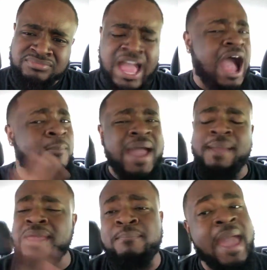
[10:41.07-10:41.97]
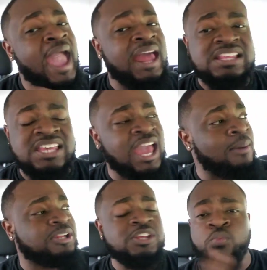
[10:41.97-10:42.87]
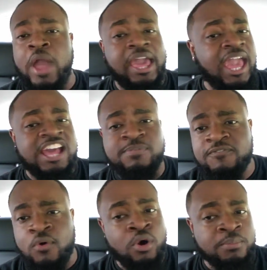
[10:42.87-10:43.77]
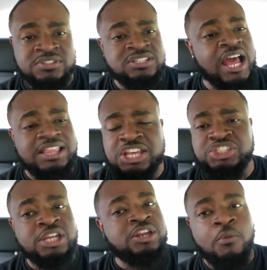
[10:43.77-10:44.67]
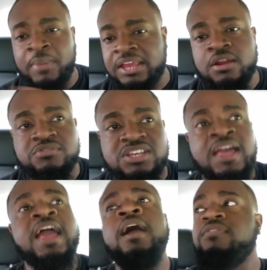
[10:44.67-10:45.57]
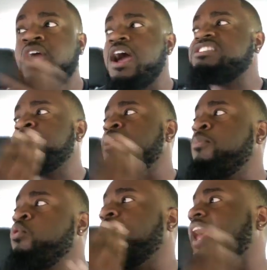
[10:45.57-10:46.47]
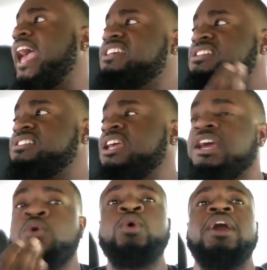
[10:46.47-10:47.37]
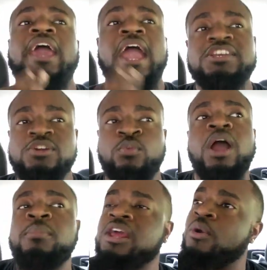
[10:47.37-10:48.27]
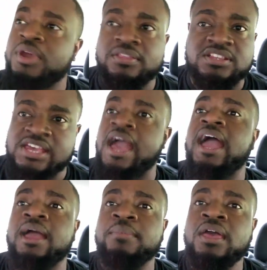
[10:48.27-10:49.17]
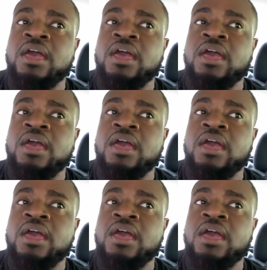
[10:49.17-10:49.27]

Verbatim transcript: Y'all made me mad as hell with these whack ass performances. Like this shit don't make no sense. There are some people who can actually sing and who can actually rap and they don't get the time.